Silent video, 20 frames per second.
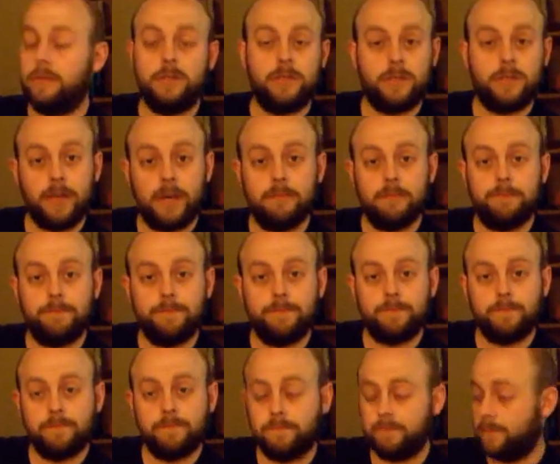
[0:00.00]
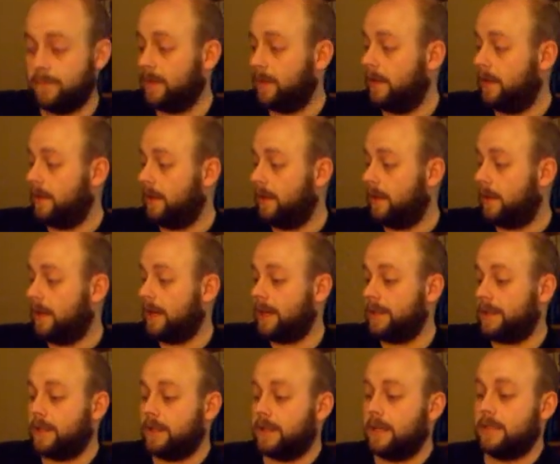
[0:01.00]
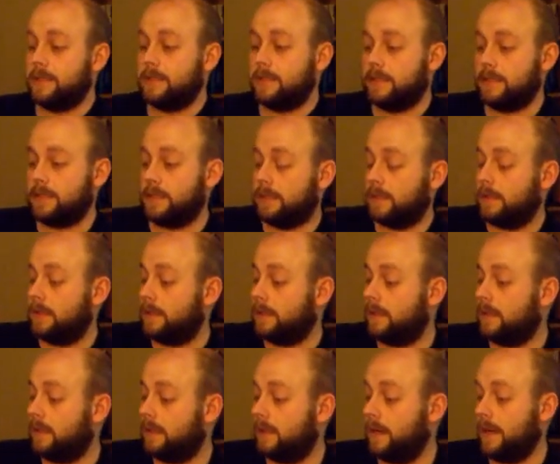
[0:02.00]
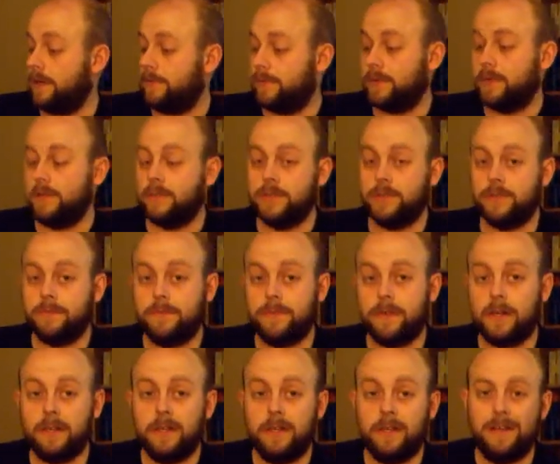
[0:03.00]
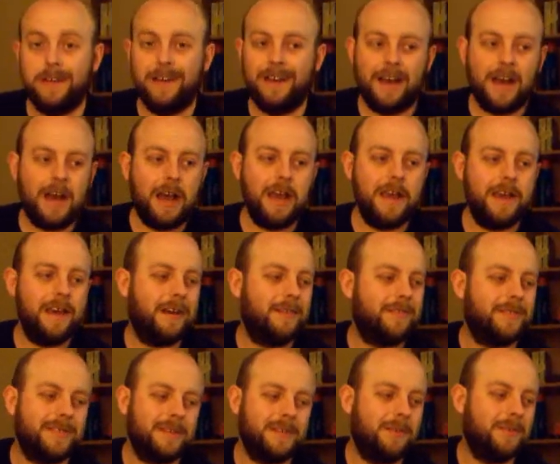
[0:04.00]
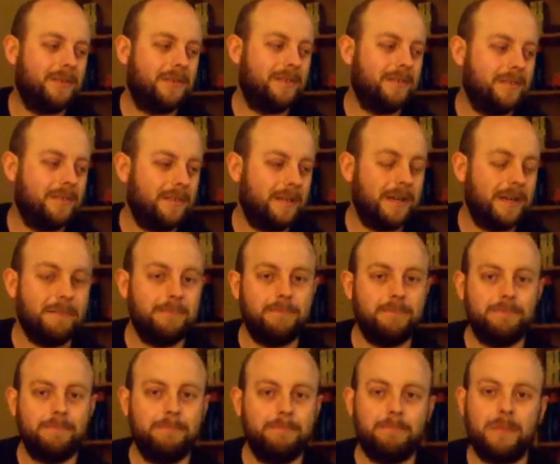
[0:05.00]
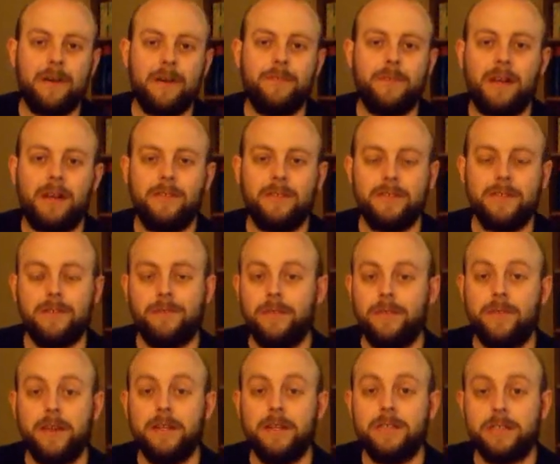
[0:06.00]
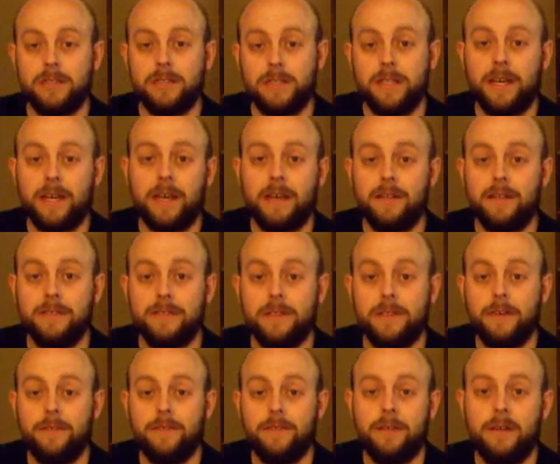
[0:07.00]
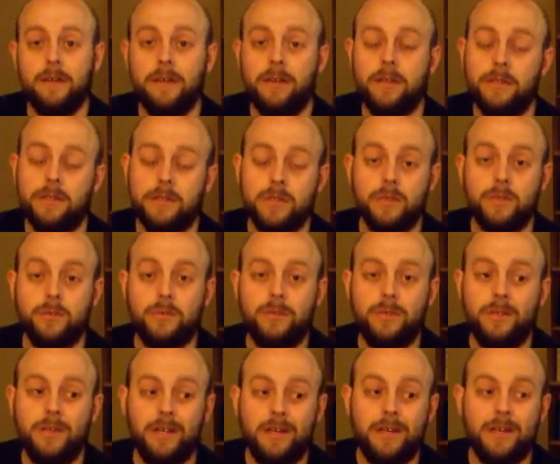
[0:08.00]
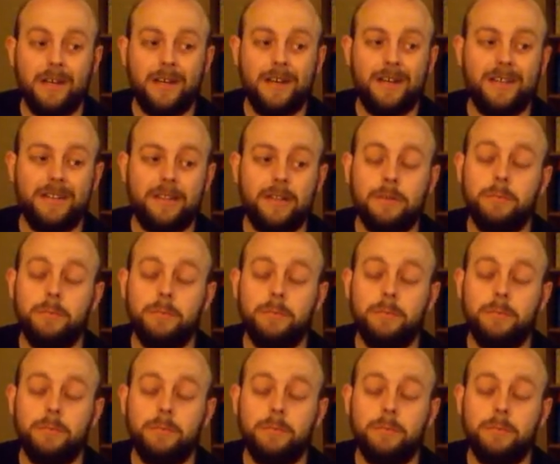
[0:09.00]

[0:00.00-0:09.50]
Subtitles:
So yeah, I think that's everything so far. I have still got Marvel Islands of Adventure to hit and stuff, so there's